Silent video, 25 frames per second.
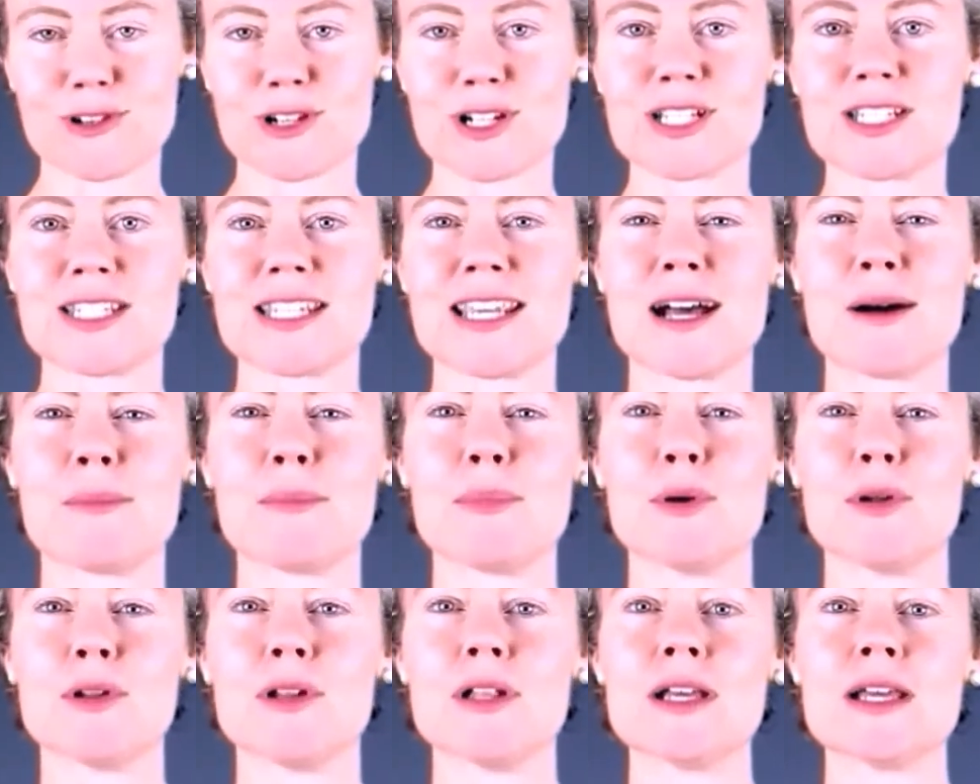for
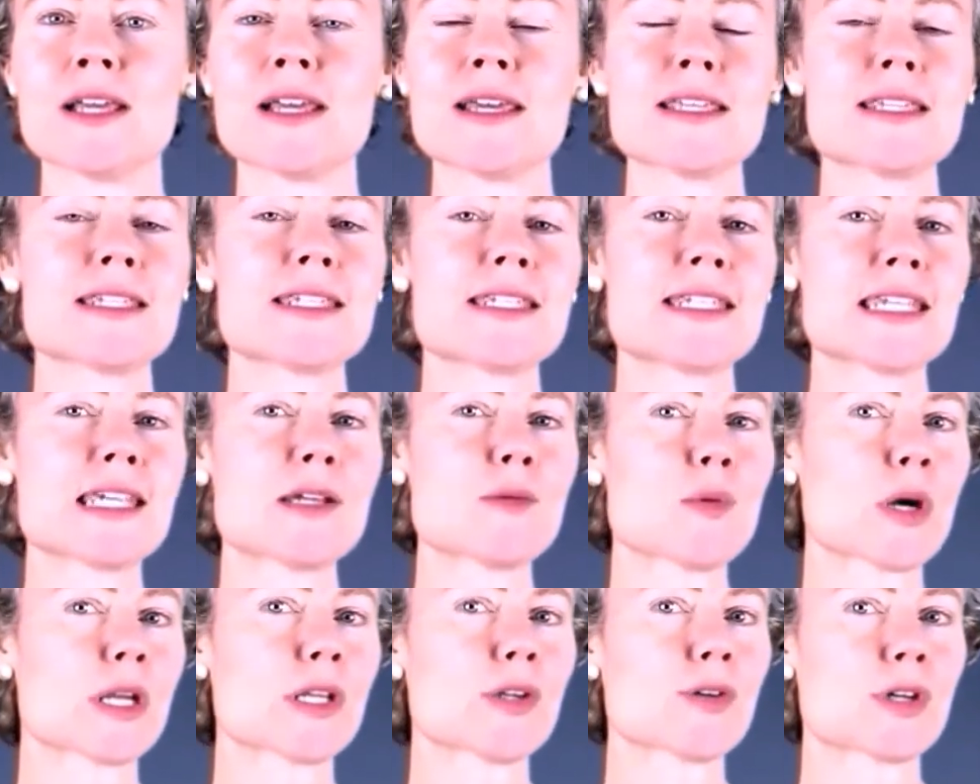example.
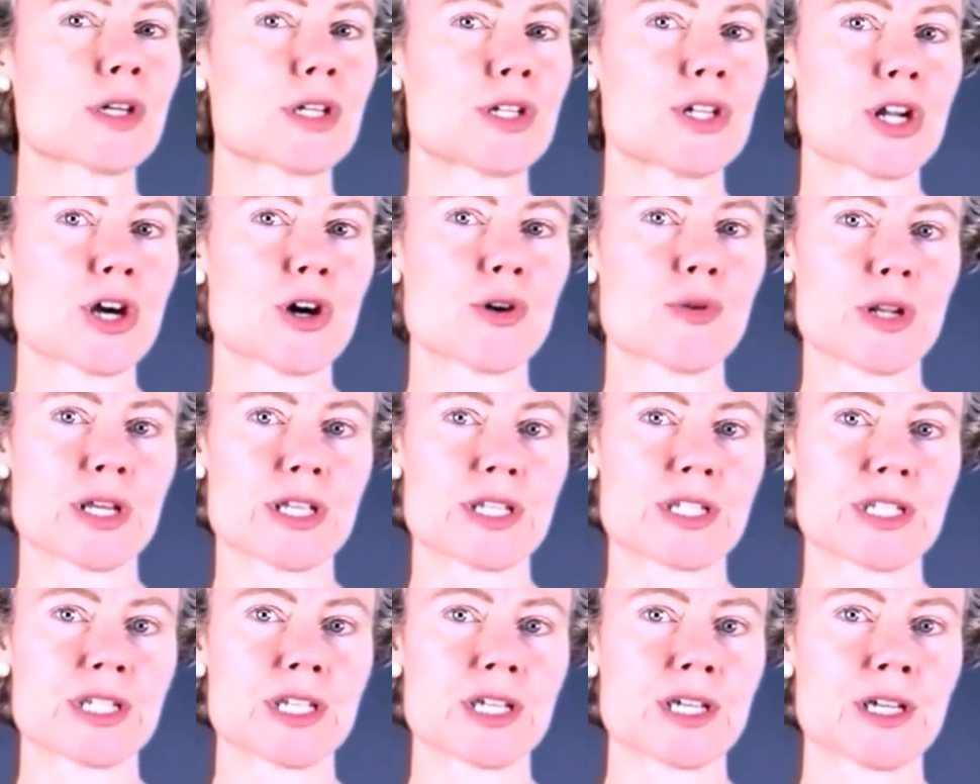See what you can
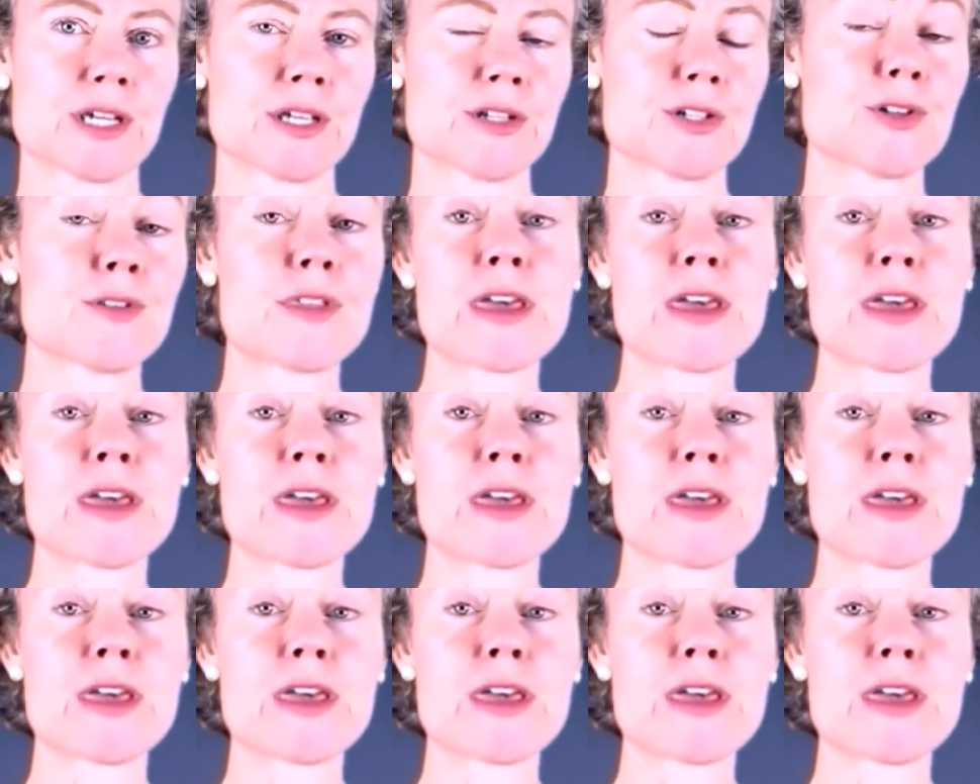notice.